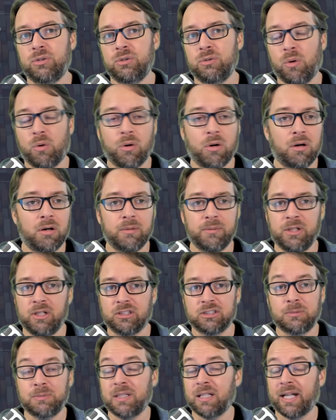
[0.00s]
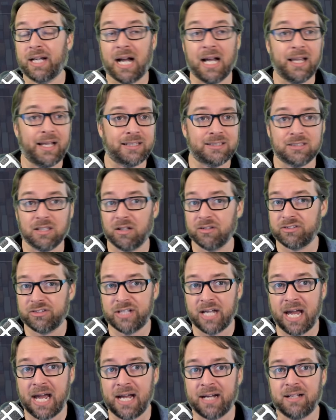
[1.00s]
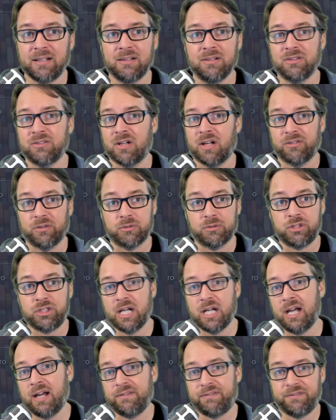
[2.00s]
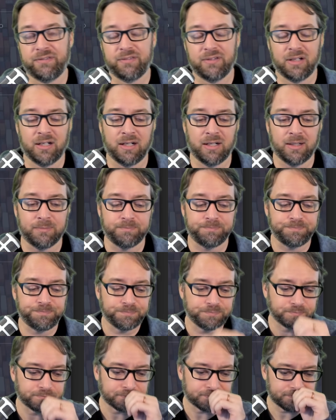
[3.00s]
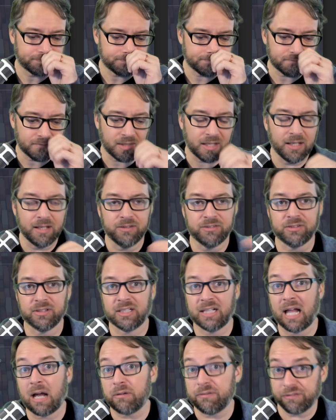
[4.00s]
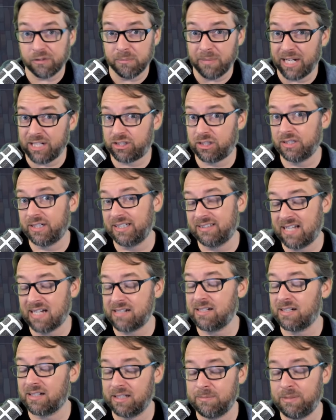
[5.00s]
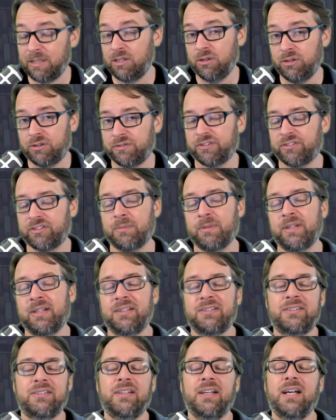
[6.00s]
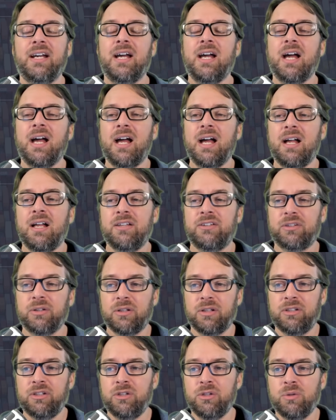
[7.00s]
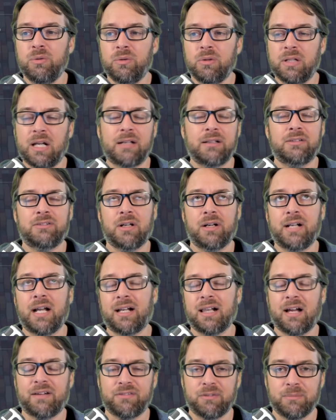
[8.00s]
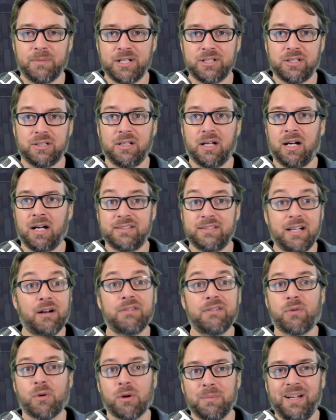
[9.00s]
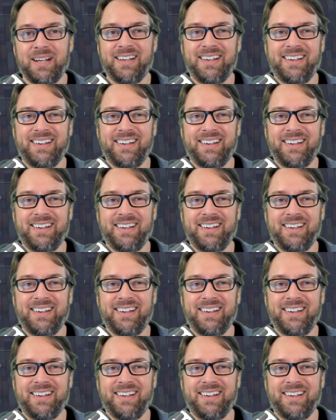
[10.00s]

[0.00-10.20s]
or something like I like SaltStack. There's also Chef. CloudFormation can technically be used for some of this. So not CloudFormation, Terraform.